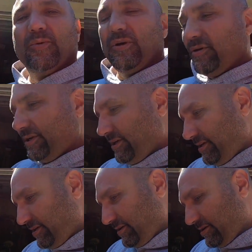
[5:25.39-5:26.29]
gonna put on
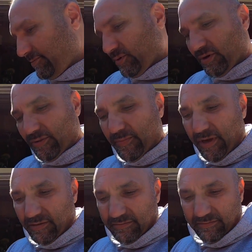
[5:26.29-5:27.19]
the
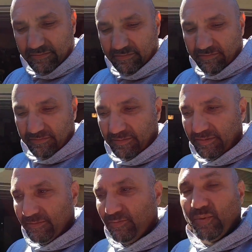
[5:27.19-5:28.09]
belt,
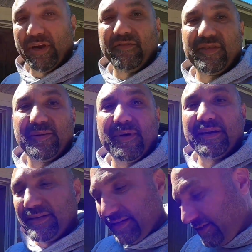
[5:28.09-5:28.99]
put everything
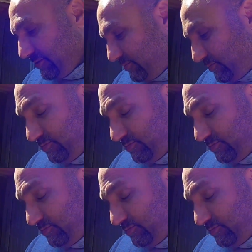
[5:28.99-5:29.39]
back together,